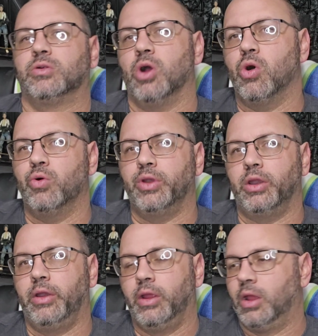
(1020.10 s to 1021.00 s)
her
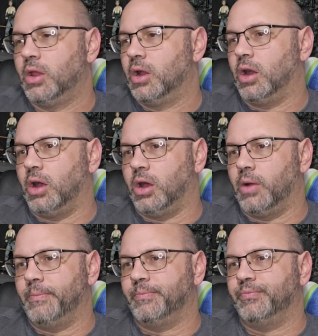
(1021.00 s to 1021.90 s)
own,
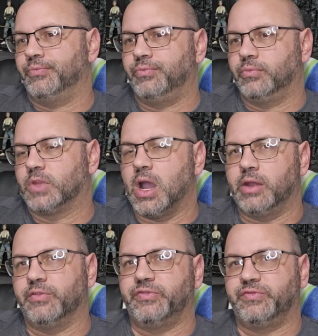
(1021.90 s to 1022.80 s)

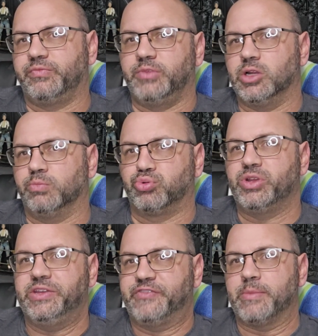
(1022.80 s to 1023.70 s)
kind of, you know,
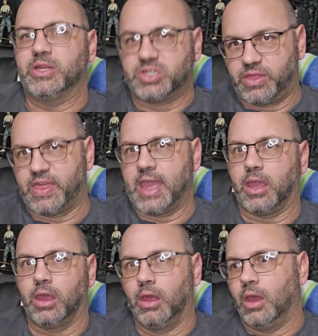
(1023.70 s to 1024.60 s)
pre-feminist
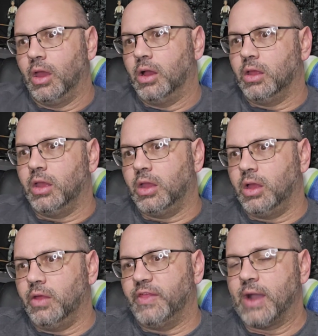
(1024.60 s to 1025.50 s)
thing.
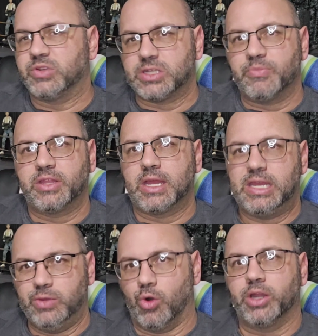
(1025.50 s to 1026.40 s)
That was something that
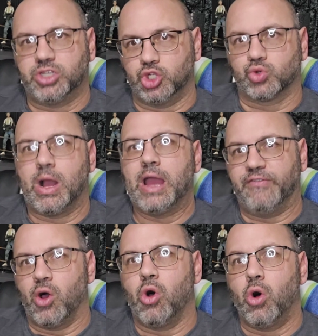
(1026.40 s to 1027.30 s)
he wanted to
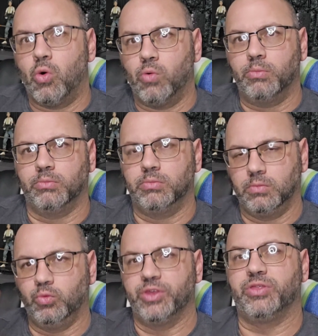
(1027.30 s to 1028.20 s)
drive home
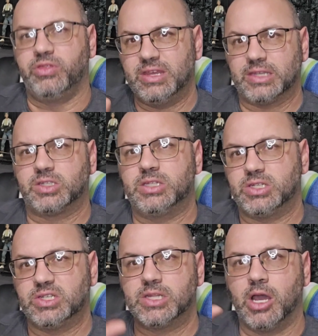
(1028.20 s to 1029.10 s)
with this.
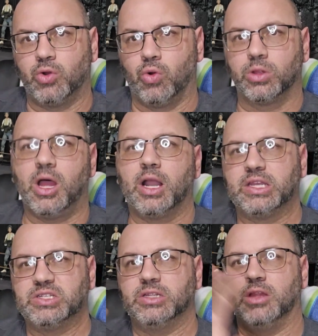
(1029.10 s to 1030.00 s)
This is not
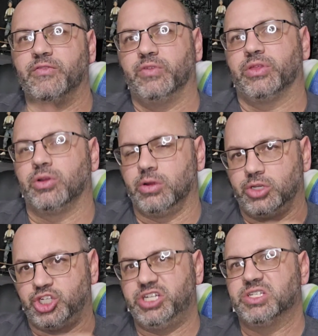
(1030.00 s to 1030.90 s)
Orlok is in love with her
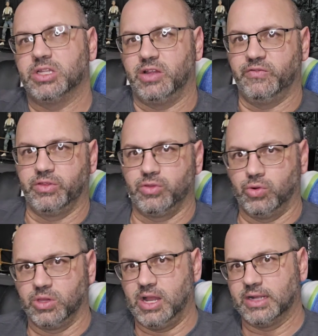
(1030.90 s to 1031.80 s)
and she's in love with
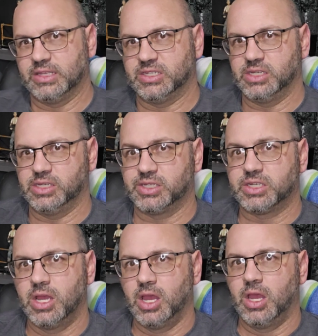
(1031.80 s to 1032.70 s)
Orlok. This is,